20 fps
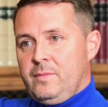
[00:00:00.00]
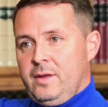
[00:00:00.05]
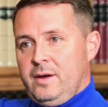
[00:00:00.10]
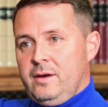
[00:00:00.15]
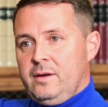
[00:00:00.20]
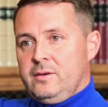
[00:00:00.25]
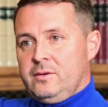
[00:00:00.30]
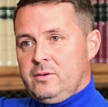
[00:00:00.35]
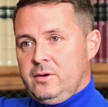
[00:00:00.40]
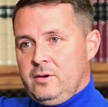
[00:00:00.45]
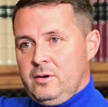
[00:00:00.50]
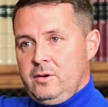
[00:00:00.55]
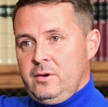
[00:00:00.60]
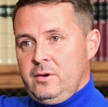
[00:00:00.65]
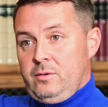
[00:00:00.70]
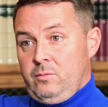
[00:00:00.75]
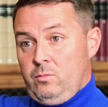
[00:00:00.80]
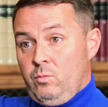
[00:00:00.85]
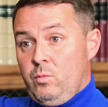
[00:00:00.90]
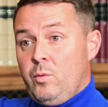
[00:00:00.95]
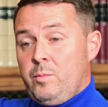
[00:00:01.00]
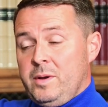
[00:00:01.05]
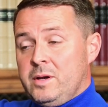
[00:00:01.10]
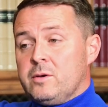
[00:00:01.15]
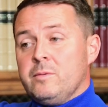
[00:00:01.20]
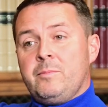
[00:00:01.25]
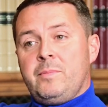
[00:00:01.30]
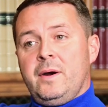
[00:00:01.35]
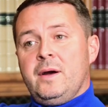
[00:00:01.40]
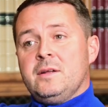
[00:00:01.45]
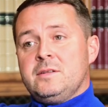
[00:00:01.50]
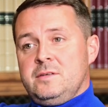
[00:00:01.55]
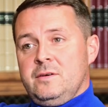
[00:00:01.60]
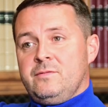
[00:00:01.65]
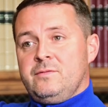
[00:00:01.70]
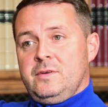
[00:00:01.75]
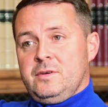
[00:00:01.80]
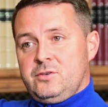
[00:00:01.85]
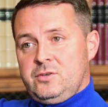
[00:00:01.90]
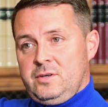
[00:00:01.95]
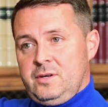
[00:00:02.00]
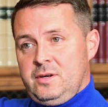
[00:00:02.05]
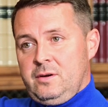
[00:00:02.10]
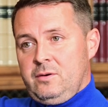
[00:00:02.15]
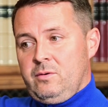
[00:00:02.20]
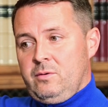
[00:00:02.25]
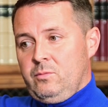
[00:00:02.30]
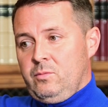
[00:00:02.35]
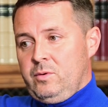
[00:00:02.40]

and we'll be competitive this year.